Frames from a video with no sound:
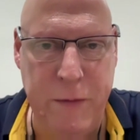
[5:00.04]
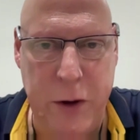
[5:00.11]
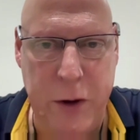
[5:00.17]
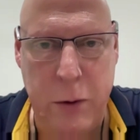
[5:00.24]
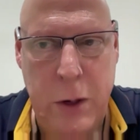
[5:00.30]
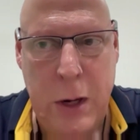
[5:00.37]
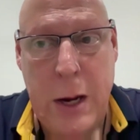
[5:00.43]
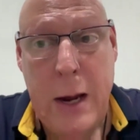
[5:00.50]

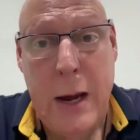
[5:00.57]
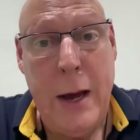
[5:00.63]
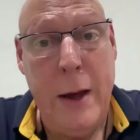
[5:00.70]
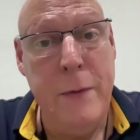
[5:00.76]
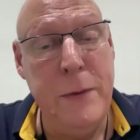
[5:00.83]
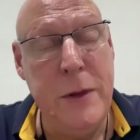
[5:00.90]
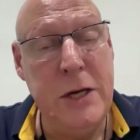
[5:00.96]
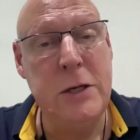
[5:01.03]
view.
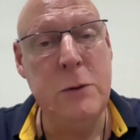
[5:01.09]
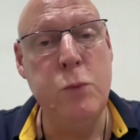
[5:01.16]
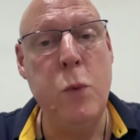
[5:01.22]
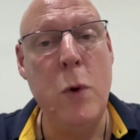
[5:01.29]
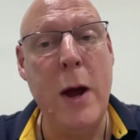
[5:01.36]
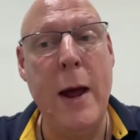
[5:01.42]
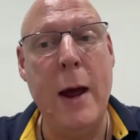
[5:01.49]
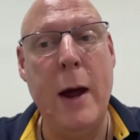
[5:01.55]
And this is
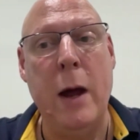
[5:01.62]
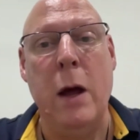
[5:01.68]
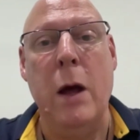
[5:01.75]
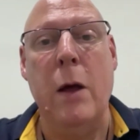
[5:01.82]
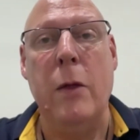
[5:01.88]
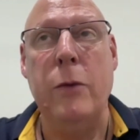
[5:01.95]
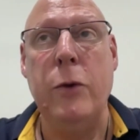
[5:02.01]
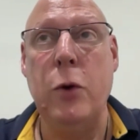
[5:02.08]

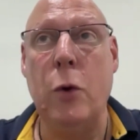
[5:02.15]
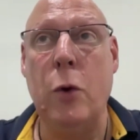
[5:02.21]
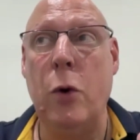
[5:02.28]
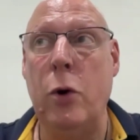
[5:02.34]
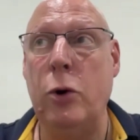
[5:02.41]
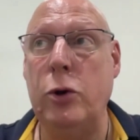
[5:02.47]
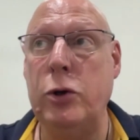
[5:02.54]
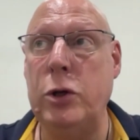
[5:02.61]
where
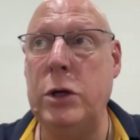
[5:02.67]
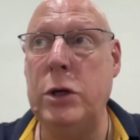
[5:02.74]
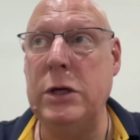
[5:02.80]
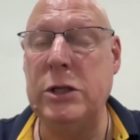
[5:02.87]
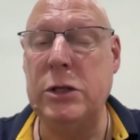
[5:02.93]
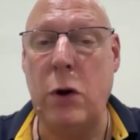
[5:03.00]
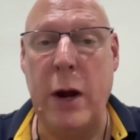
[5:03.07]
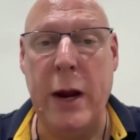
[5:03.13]
your
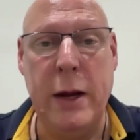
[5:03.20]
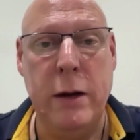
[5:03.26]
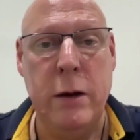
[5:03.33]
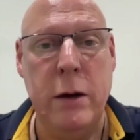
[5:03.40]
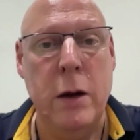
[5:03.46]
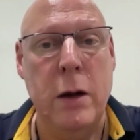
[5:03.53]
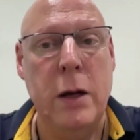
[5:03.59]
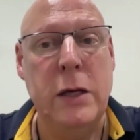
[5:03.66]

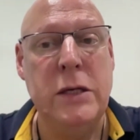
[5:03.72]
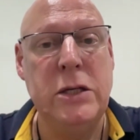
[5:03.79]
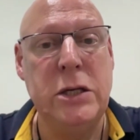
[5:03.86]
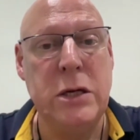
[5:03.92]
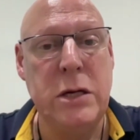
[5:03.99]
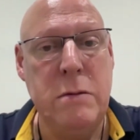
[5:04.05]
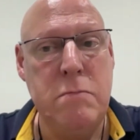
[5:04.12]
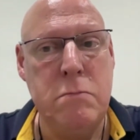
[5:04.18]
design
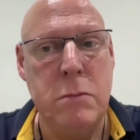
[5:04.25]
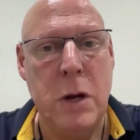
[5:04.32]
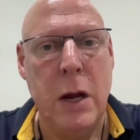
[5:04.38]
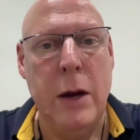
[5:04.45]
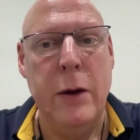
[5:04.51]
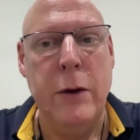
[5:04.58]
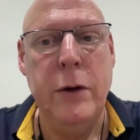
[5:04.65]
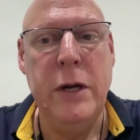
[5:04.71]
team
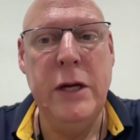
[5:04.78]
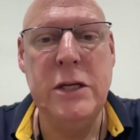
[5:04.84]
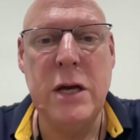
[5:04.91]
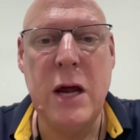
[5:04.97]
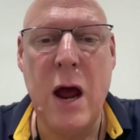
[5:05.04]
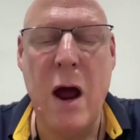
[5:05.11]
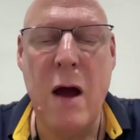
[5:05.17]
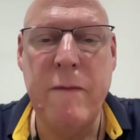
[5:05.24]
needs
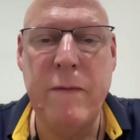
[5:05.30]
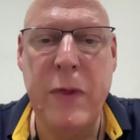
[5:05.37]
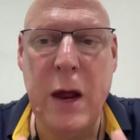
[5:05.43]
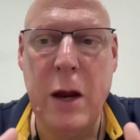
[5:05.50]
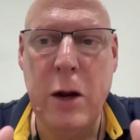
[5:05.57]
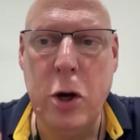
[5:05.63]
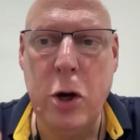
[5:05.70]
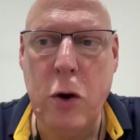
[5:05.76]
to have
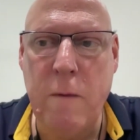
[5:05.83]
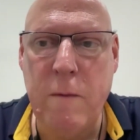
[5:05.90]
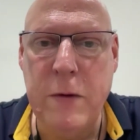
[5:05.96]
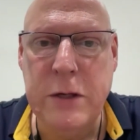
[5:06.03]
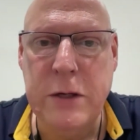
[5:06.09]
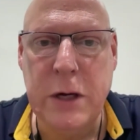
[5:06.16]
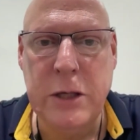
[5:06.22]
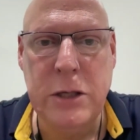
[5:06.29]
that
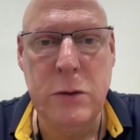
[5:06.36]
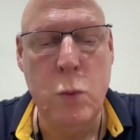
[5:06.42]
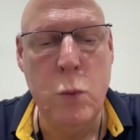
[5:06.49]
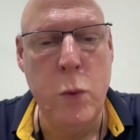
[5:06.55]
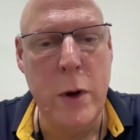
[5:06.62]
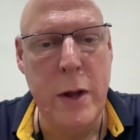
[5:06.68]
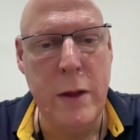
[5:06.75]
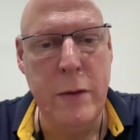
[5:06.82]
conversation
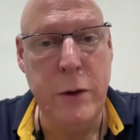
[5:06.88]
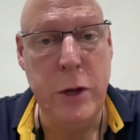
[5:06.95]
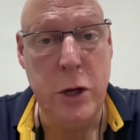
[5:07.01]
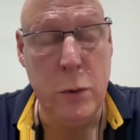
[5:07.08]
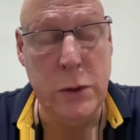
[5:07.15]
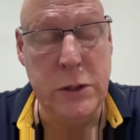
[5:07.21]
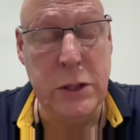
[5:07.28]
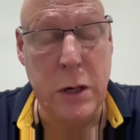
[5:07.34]
with
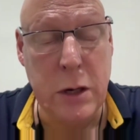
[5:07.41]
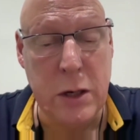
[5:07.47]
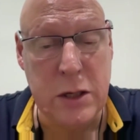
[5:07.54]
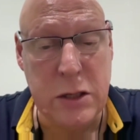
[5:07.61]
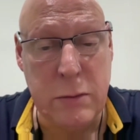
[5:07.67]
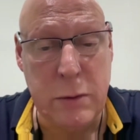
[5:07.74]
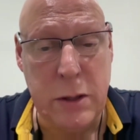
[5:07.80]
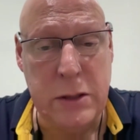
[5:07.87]
you as a
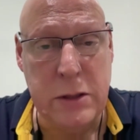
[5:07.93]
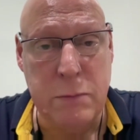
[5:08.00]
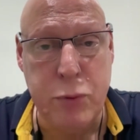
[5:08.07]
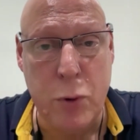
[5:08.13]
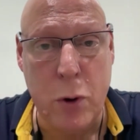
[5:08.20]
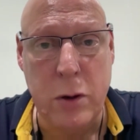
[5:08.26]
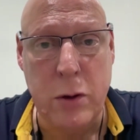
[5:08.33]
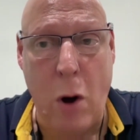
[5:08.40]
customer, as a
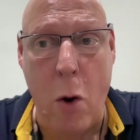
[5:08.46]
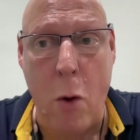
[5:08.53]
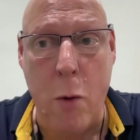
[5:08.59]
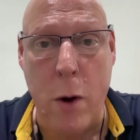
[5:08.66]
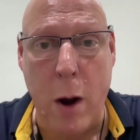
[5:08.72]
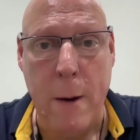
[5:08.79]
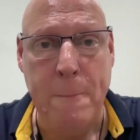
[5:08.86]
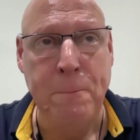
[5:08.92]
product
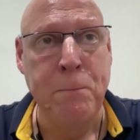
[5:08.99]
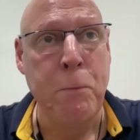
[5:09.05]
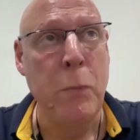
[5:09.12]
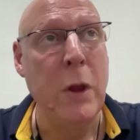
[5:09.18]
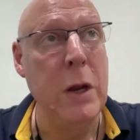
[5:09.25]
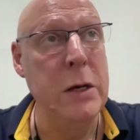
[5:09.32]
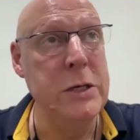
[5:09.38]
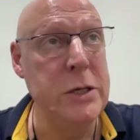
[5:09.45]
owner,
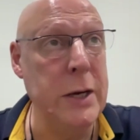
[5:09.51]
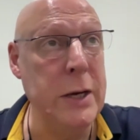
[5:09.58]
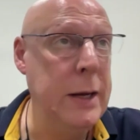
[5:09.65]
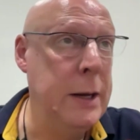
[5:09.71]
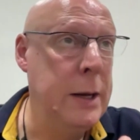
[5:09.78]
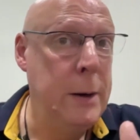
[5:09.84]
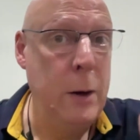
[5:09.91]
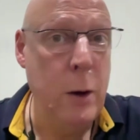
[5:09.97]
and
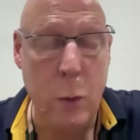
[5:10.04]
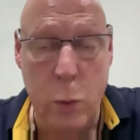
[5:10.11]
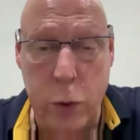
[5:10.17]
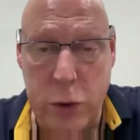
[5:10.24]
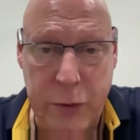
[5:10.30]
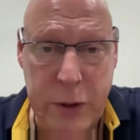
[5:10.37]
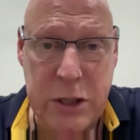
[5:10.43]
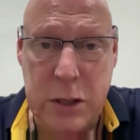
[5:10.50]
say,
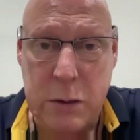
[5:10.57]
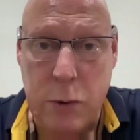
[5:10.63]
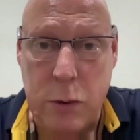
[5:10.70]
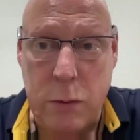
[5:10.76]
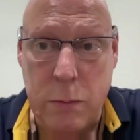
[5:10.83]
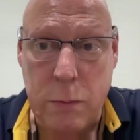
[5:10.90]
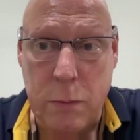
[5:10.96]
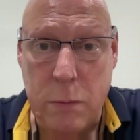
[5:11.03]
what's
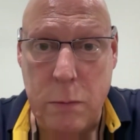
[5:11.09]
reasonable?